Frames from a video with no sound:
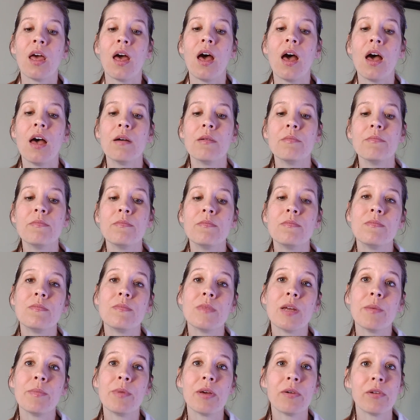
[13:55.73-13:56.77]
um,
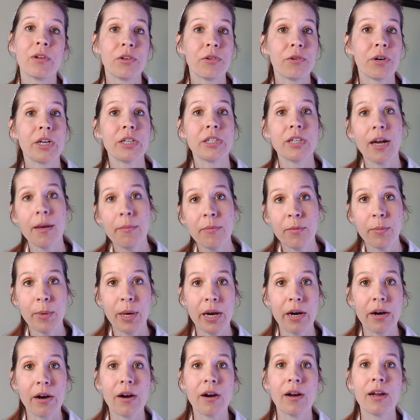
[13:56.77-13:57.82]
and be able to do our jobs
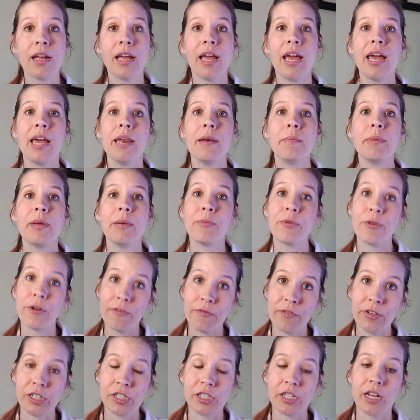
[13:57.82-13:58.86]
better and be more
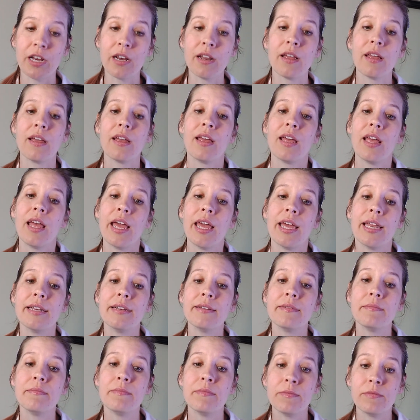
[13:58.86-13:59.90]
efficient
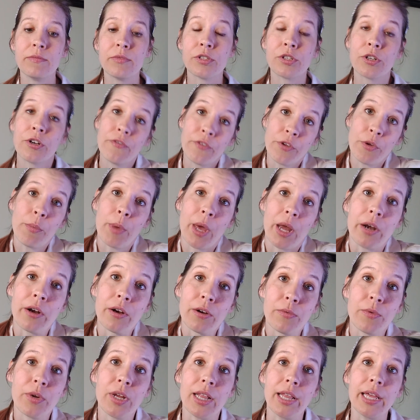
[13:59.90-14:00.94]
and serve you
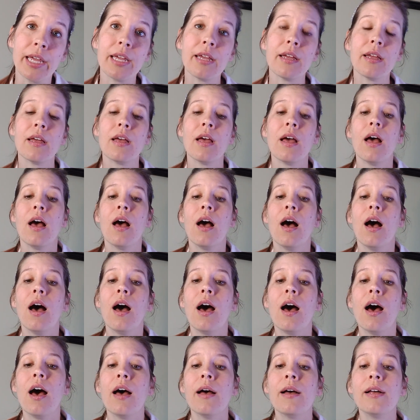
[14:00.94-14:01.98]
better, really.
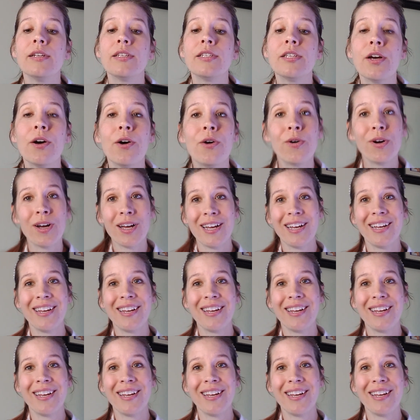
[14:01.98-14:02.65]
Uh, so